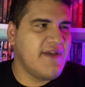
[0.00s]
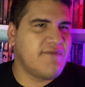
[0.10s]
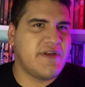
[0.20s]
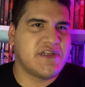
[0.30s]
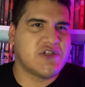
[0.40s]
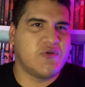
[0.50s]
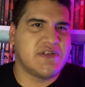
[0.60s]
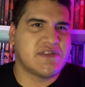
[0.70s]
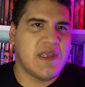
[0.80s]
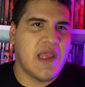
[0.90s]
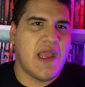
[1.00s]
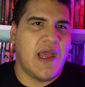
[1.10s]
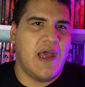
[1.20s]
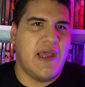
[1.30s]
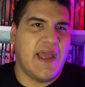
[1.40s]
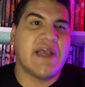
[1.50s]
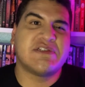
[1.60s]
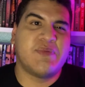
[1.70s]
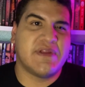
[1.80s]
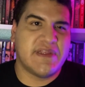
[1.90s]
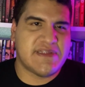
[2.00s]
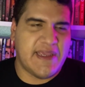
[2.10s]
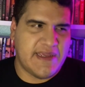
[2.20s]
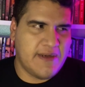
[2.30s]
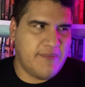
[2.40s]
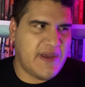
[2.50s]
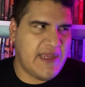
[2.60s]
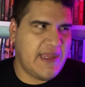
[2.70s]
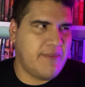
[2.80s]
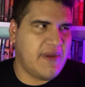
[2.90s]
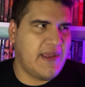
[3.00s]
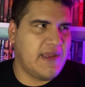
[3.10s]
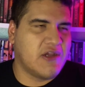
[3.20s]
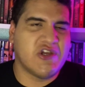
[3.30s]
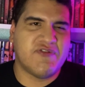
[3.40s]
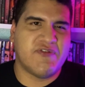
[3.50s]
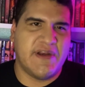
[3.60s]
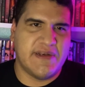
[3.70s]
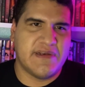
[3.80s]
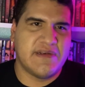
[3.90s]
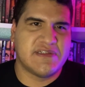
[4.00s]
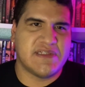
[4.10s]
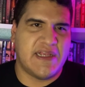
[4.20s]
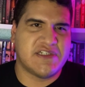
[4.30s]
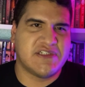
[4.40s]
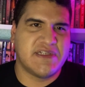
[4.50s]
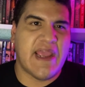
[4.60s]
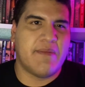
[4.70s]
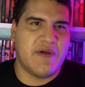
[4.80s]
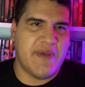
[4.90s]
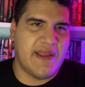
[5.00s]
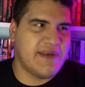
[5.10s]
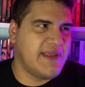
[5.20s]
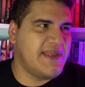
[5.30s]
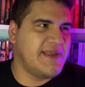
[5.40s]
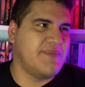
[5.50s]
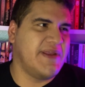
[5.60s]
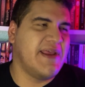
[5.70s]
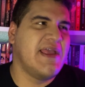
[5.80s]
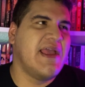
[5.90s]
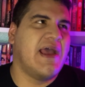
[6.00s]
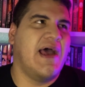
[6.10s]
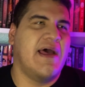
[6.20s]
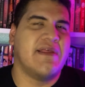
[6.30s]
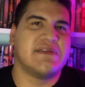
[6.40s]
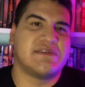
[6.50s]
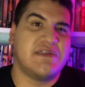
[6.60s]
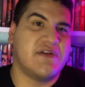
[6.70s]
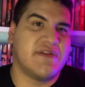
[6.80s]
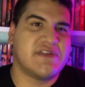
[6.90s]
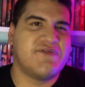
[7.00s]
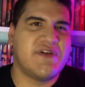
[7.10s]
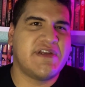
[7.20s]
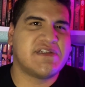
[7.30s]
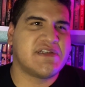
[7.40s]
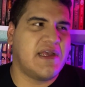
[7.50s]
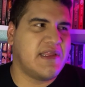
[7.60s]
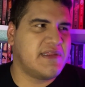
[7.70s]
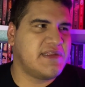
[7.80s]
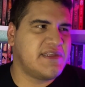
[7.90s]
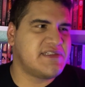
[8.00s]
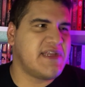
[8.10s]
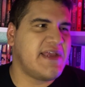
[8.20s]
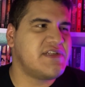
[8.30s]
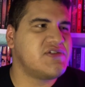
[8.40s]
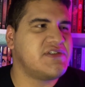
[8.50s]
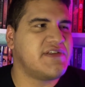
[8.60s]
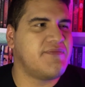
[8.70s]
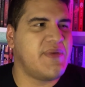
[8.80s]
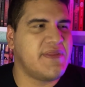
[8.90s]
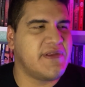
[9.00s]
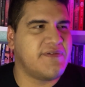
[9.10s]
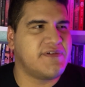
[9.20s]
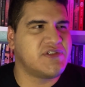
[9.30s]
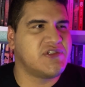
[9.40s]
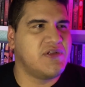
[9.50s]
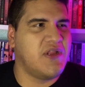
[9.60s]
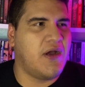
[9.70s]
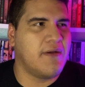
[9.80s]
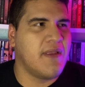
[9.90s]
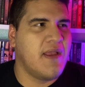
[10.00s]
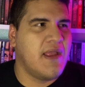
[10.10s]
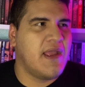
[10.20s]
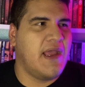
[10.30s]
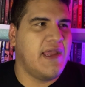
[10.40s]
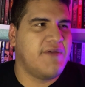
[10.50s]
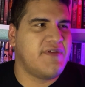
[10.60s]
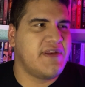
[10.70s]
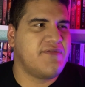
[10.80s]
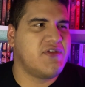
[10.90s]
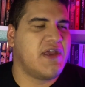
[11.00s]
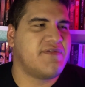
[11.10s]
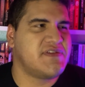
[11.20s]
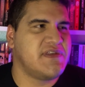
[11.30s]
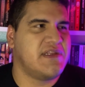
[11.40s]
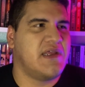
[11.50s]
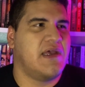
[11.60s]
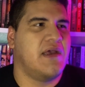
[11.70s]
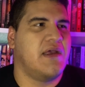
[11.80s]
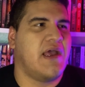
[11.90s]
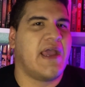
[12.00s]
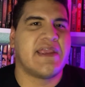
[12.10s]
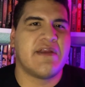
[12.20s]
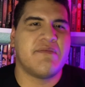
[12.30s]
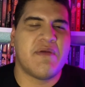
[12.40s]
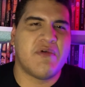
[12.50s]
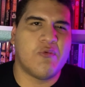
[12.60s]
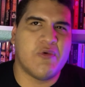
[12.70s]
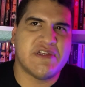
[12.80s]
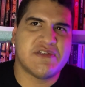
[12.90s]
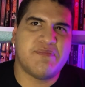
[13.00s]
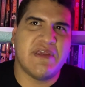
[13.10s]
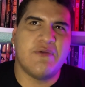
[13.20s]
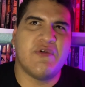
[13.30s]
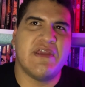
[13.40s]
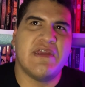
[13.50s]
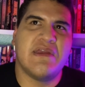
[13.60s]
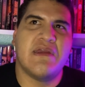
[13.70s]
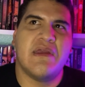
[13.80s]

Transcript: footage was expertly taken by my good friend slash cameraman. But, you know, this footage, these dinosaurs have been there for so long. If any of you have seen, I can't remember which Pee Wee